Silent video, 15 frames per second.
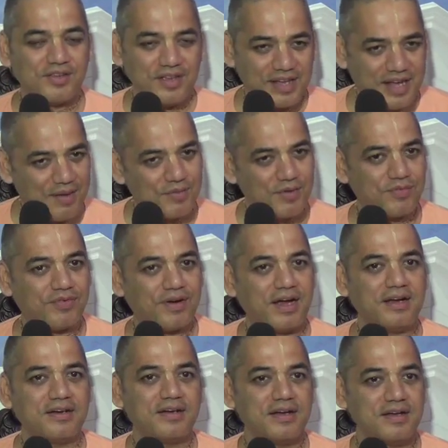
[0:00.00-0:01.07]
He came to
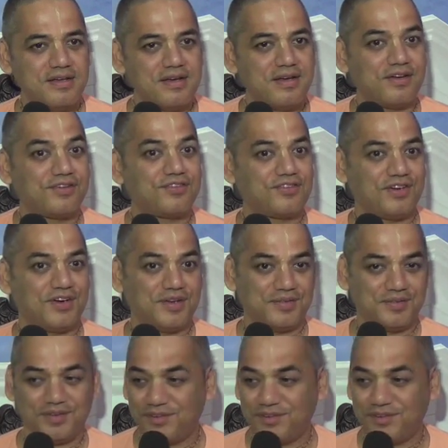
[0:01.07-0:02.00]
fight. He arrested him.